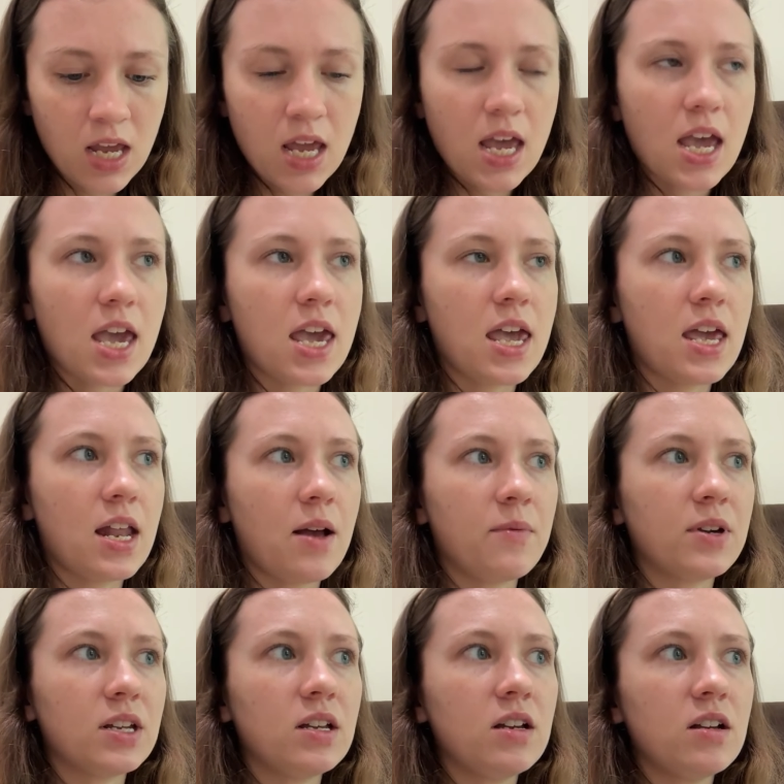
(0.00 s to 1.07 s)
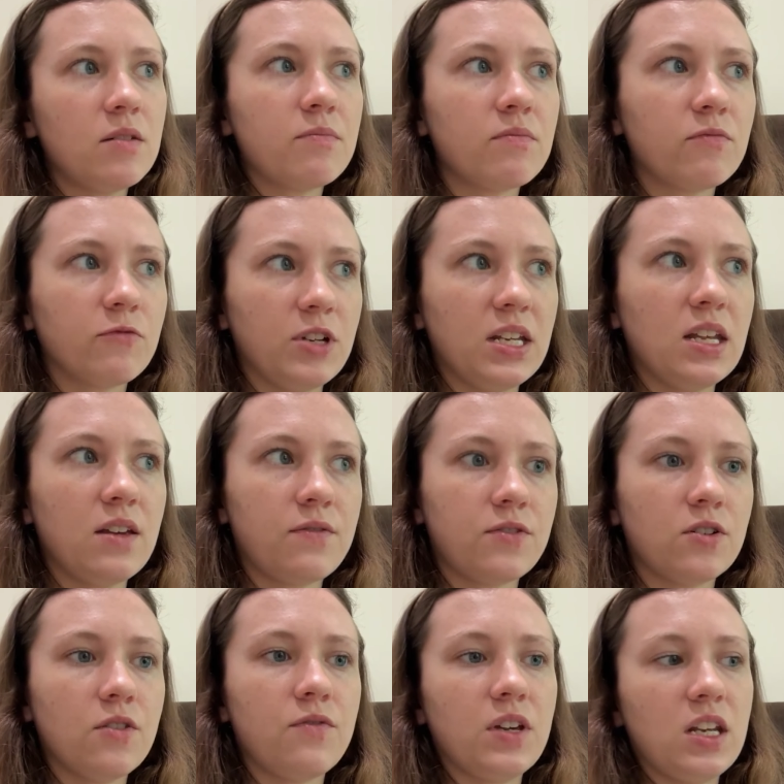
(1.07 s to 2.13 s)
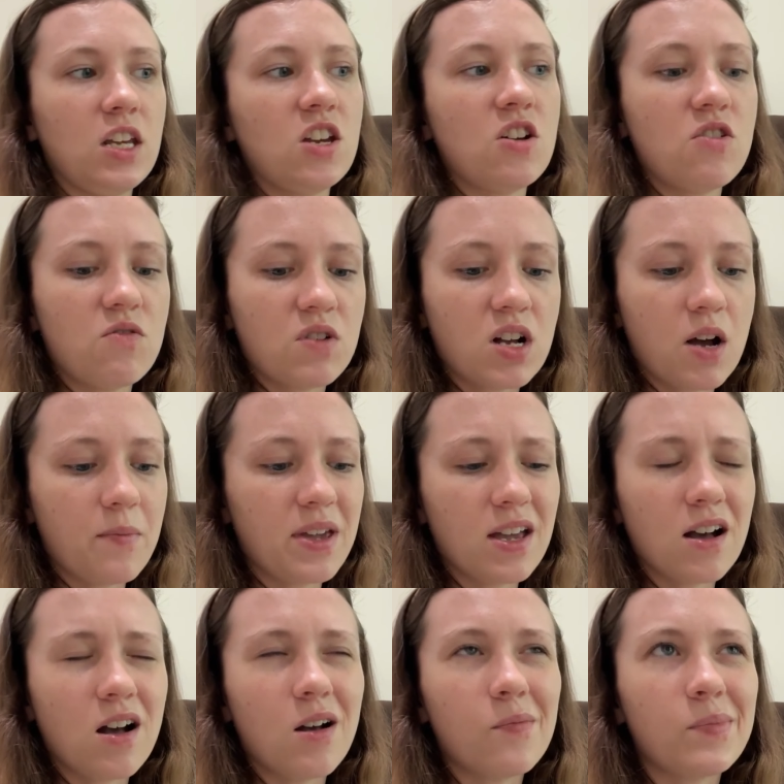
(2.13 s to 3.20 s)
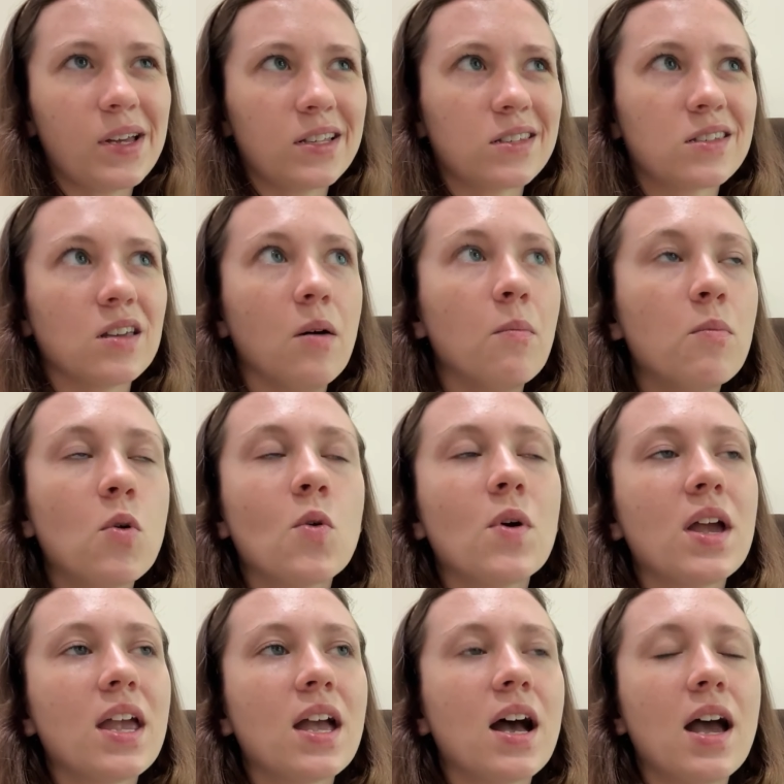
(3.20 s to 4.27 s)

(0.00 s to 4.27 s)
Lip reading: And I'm gonna read it for a video coming up at some point.